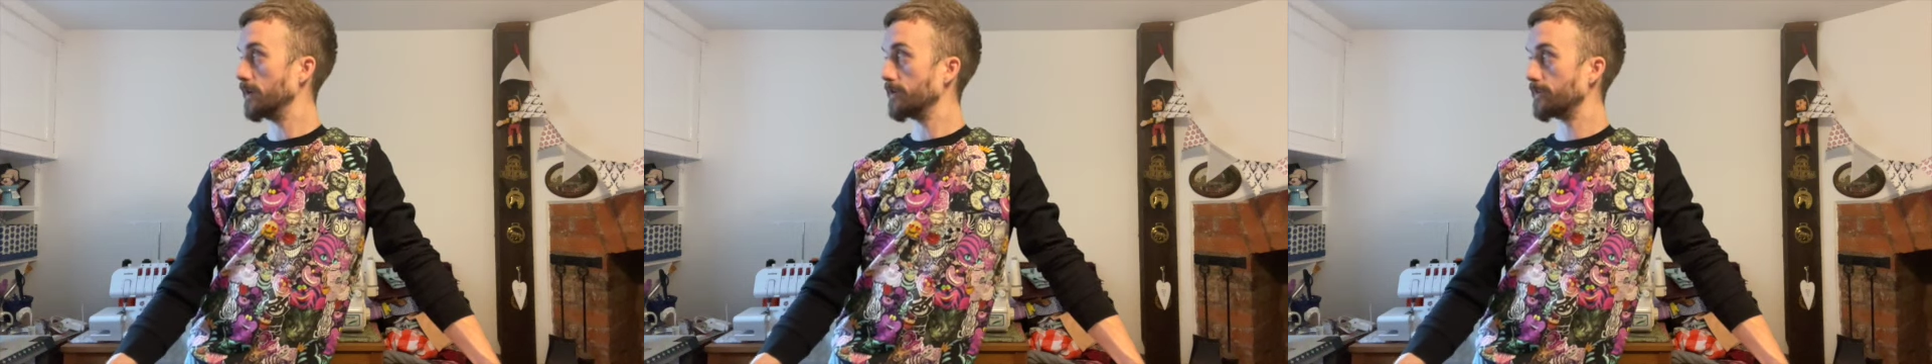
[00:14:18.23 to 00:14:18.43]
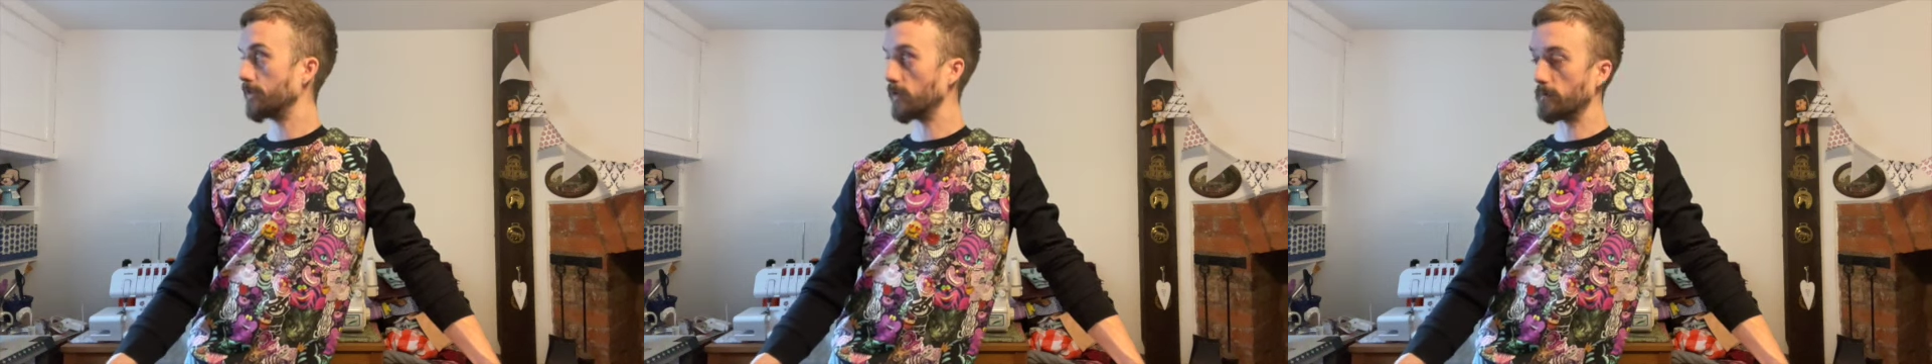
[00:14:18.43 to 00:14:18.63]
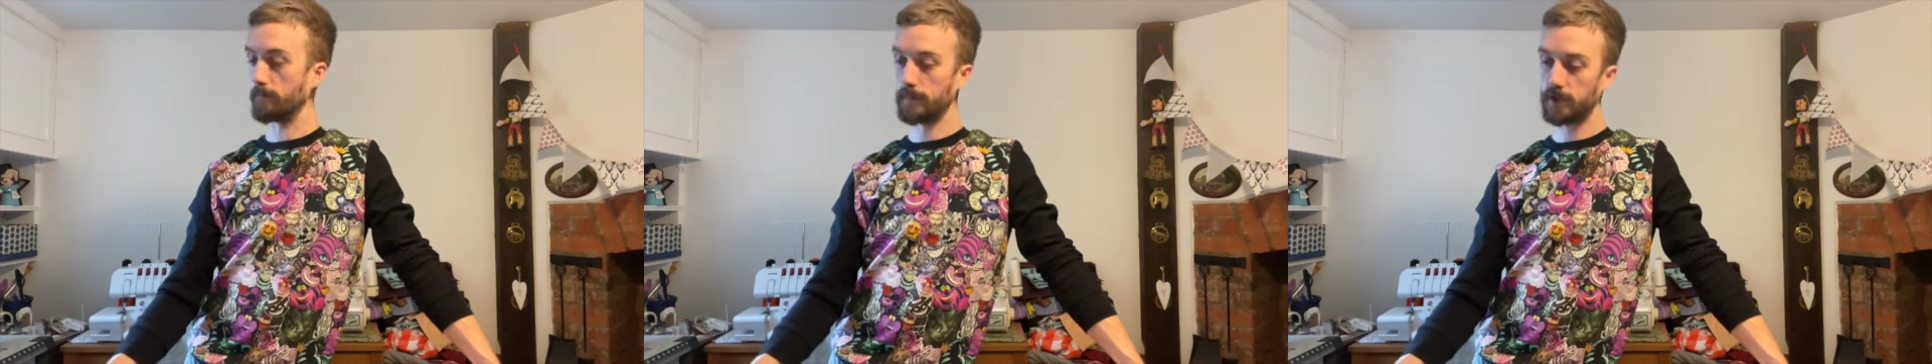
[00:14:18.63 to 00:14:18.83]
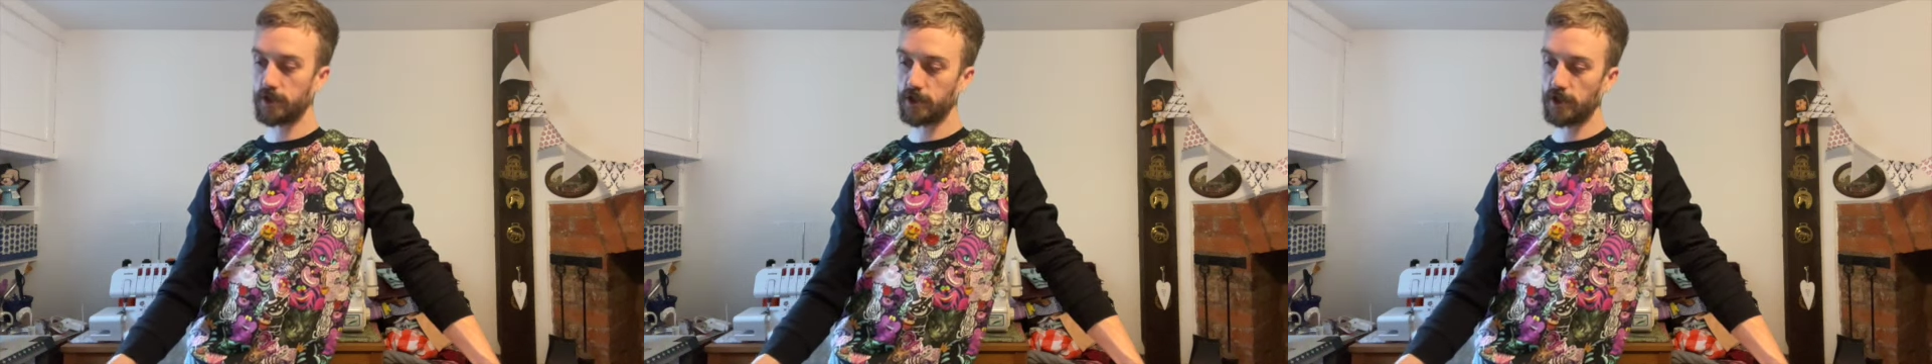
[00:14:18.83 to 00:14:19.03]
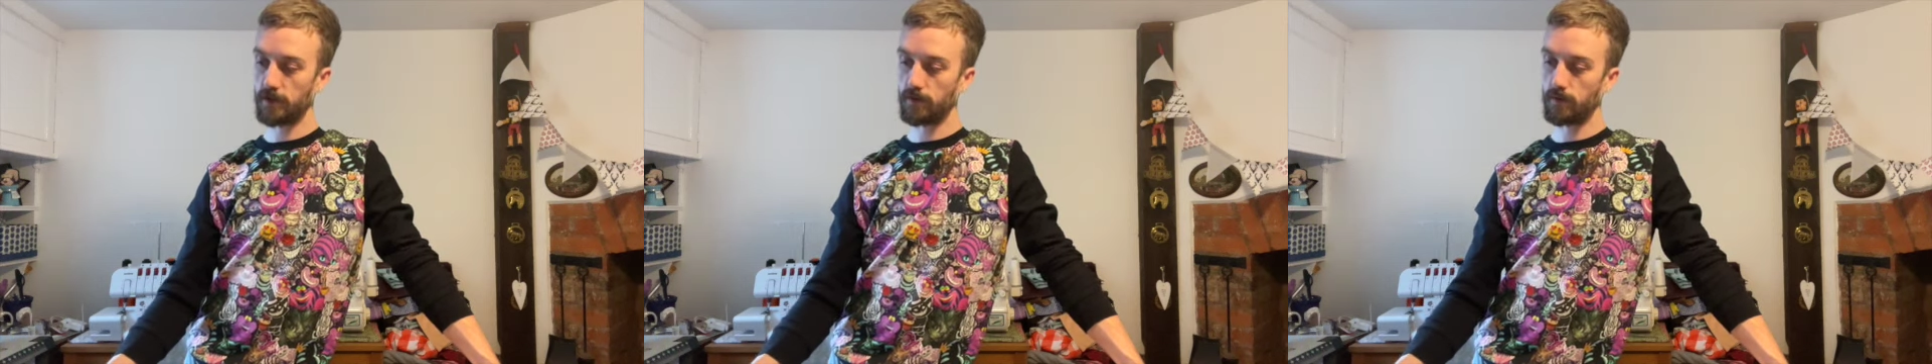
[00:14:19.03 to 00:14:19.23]
from
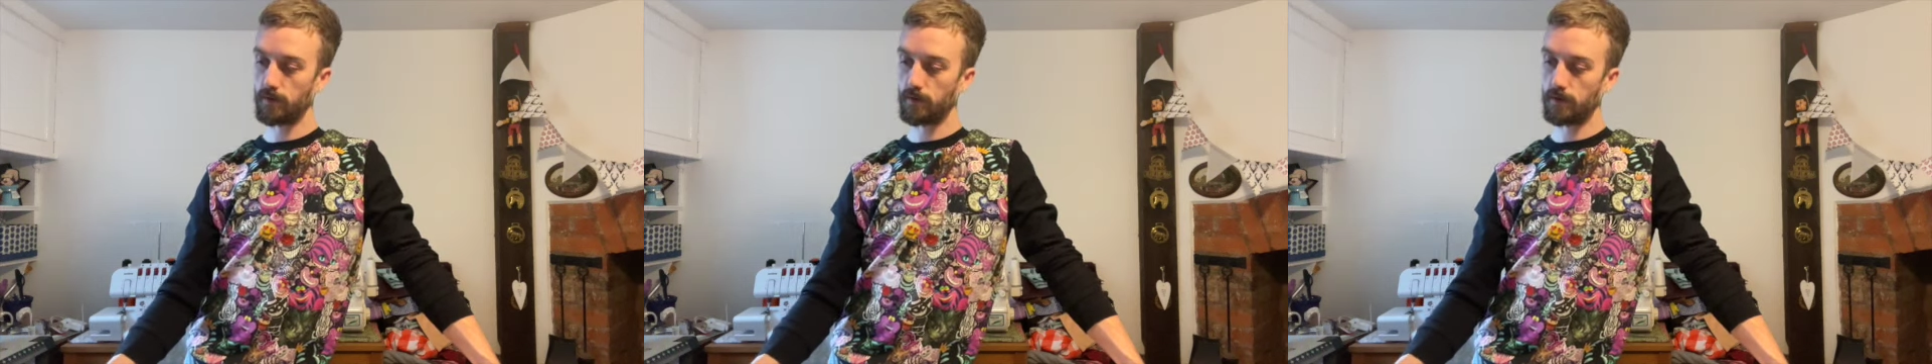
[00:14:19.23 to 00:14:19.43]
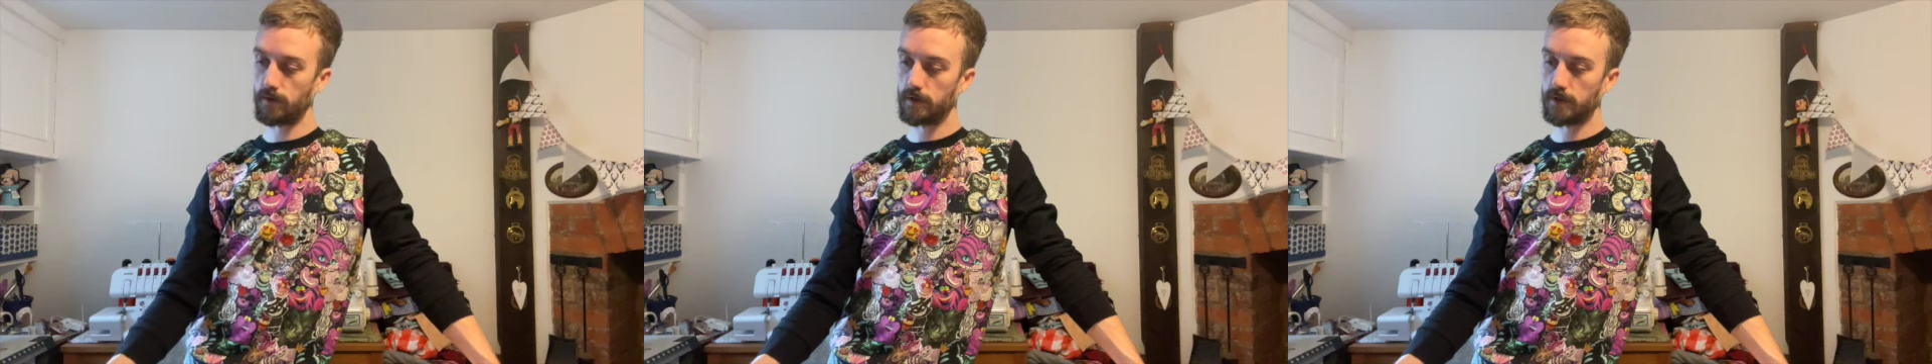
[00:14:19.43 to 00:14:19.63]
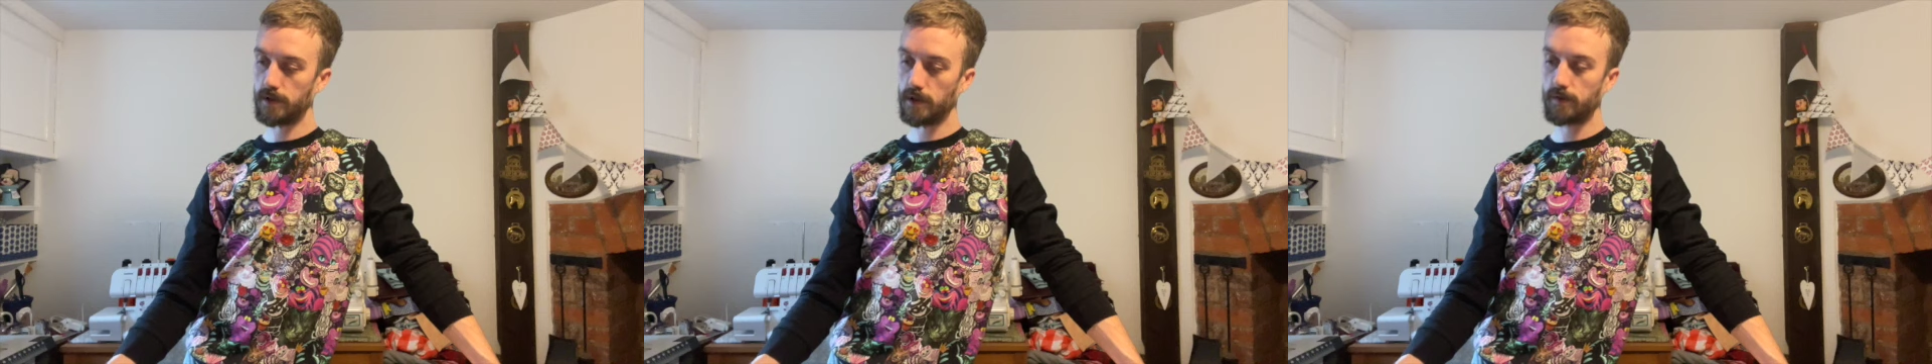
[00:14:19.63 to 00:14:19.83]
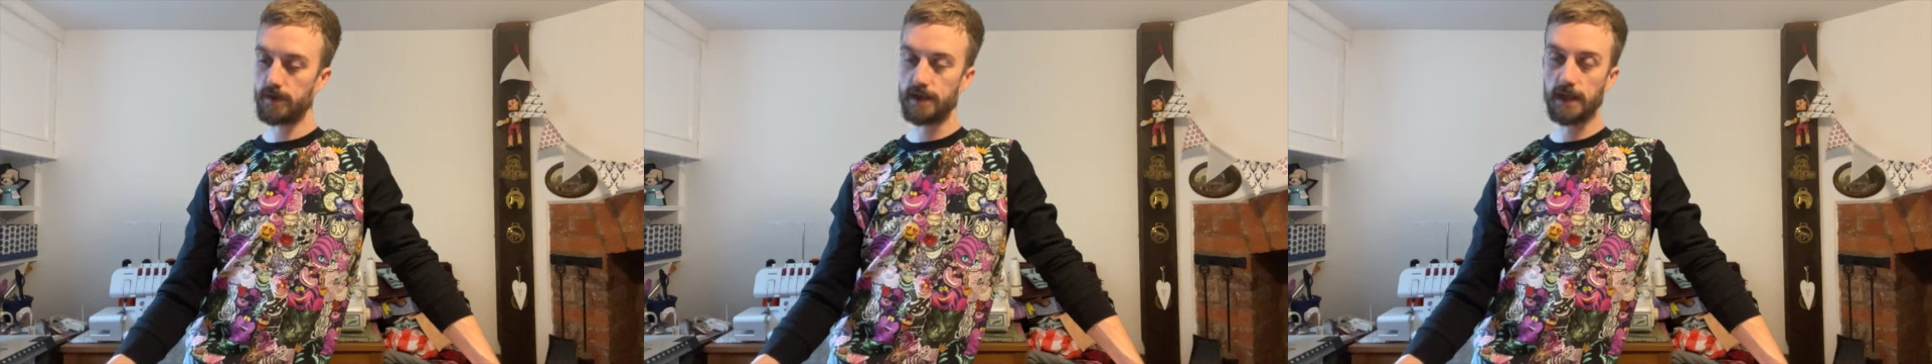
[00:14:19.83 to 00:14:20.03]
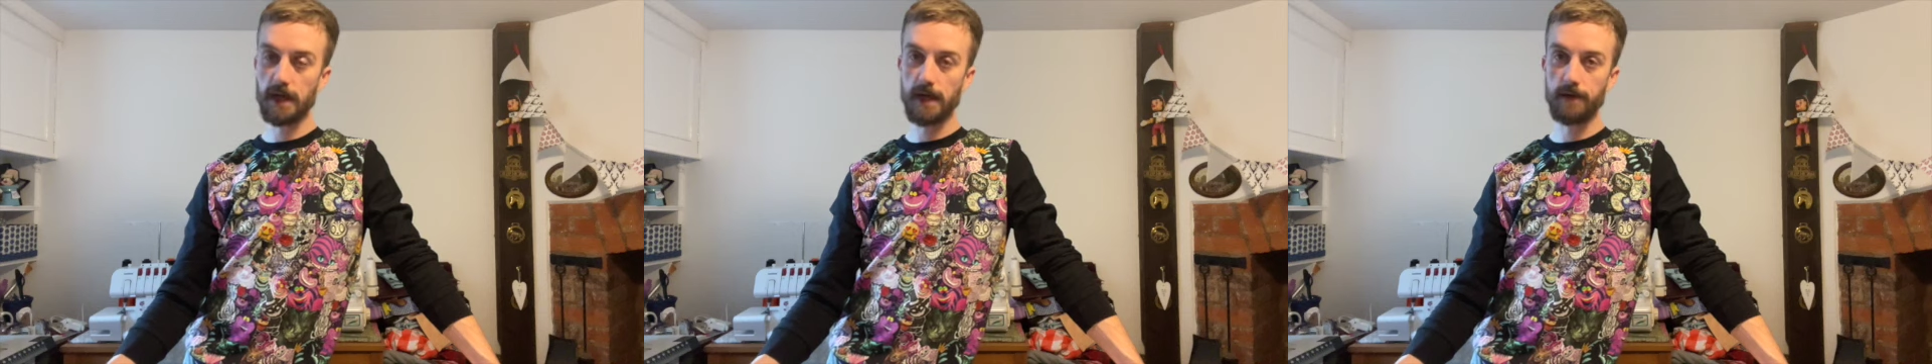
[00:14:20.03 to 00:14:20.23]
Michelle Sews
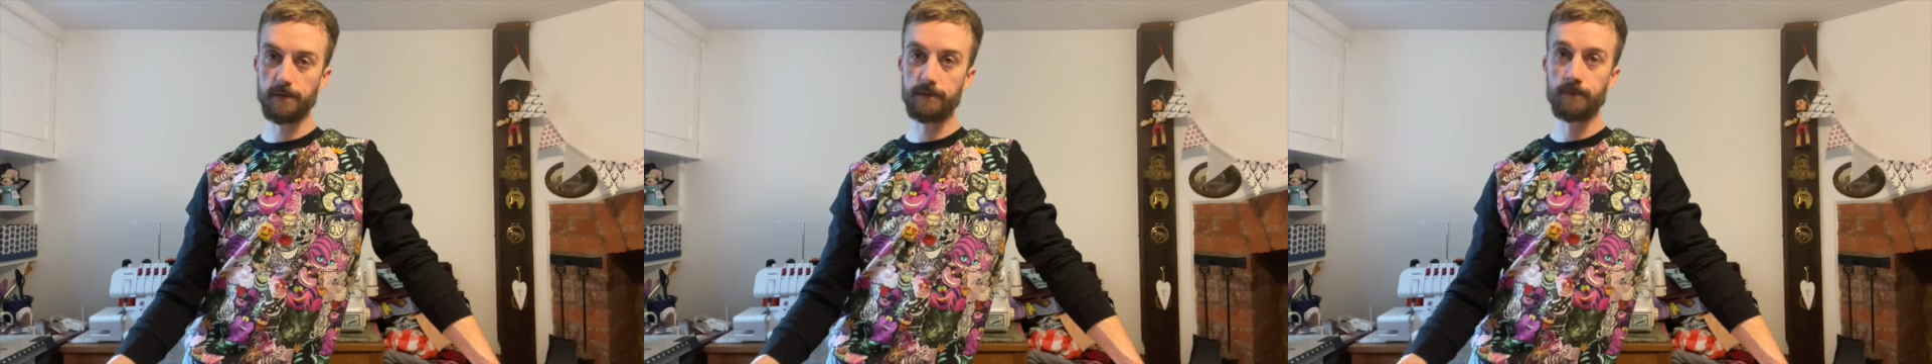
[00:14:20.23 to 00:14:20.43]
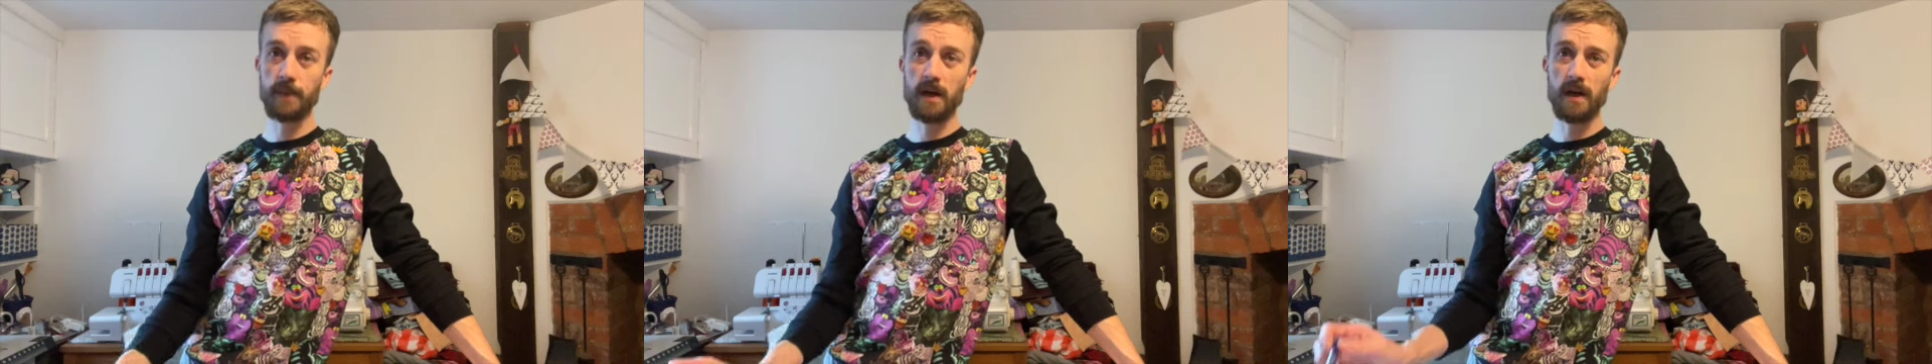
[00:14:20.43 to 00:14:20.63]
Again.